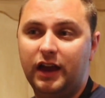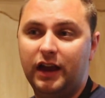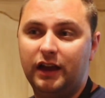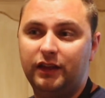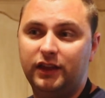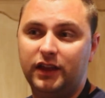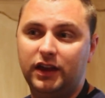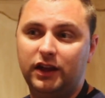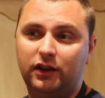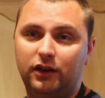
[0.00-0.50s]

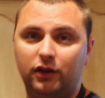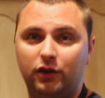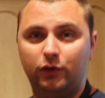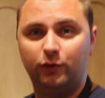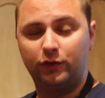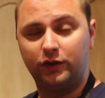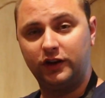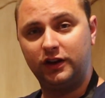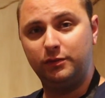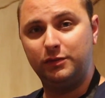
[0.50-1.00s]
and then
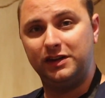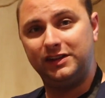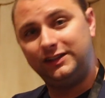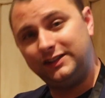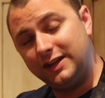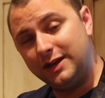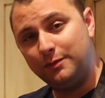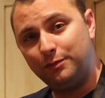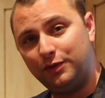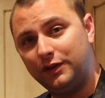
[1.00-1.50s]
we're going to be
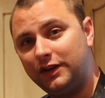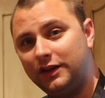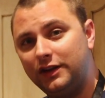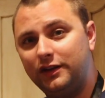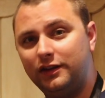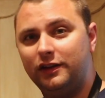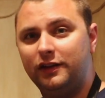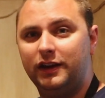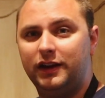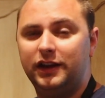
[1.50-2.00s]
temping
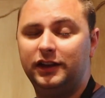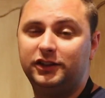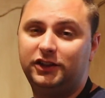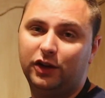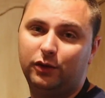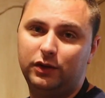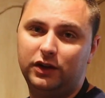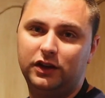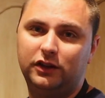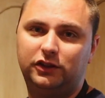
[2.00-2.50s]
it
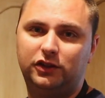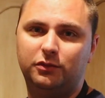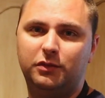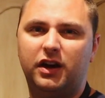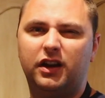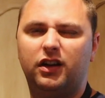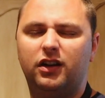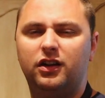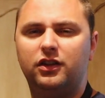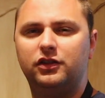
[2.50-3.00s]
until we get to
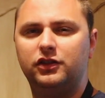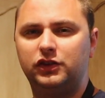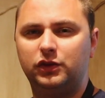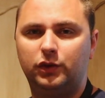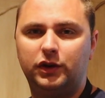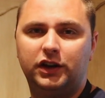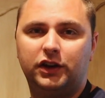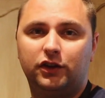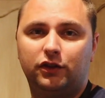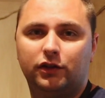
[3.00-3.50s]
about
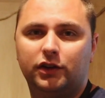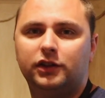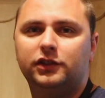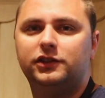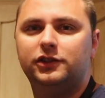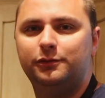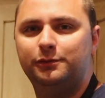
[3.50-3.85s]
120 degrees.